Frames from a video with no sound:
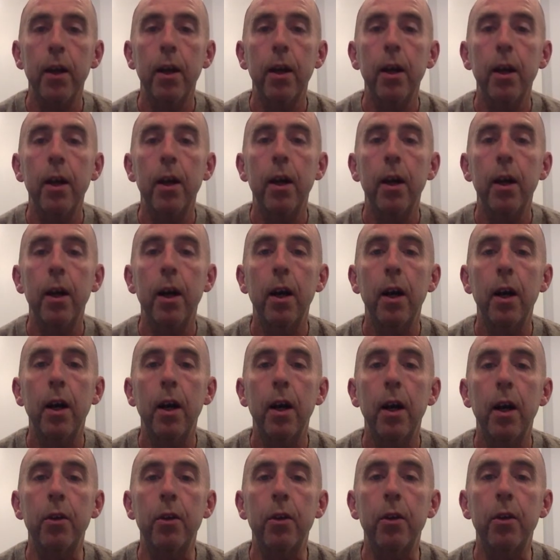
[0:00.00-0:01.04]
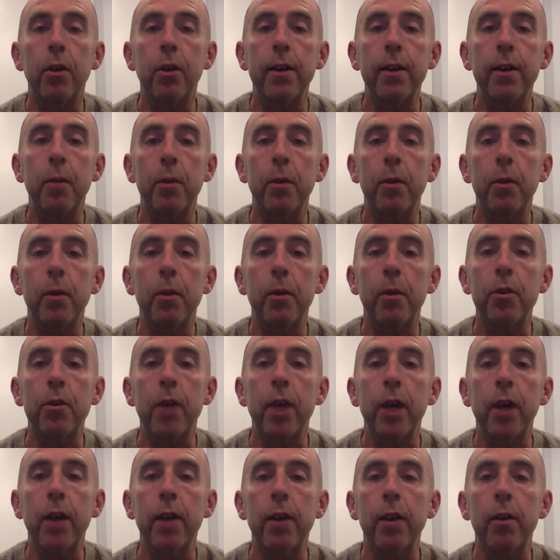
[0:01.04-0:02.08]
I've learned a great deal about the
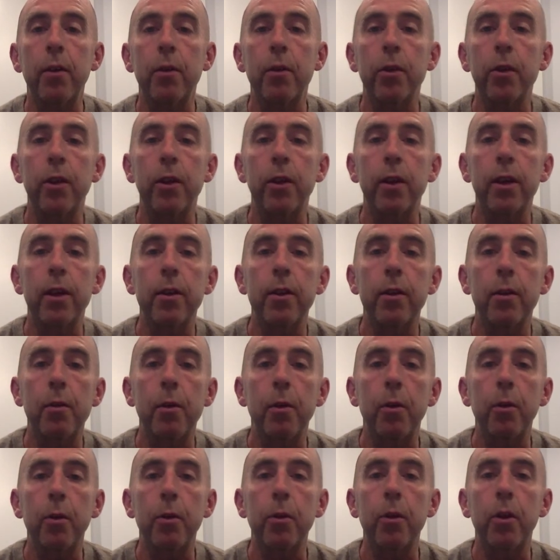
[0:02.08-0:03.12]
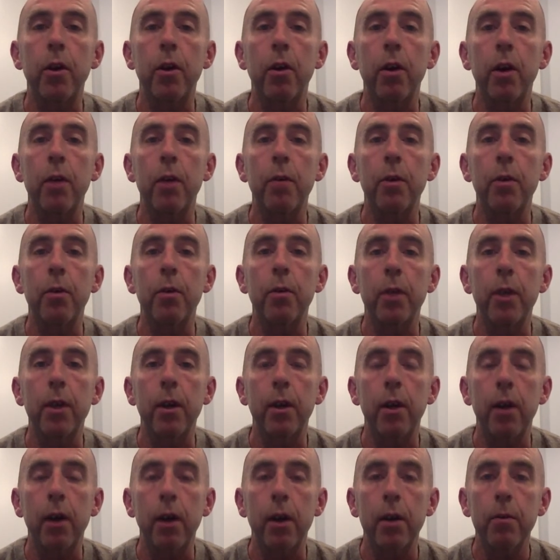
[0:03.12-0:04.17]
strength and resilience of those that are often written
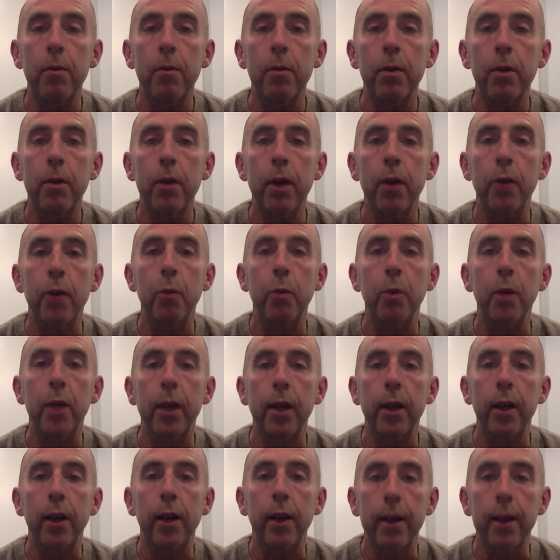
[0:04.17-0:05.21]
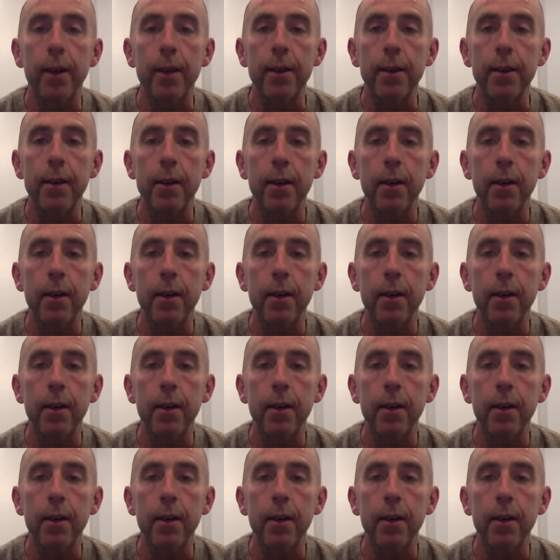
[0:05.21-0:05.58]
off as weak and lazy.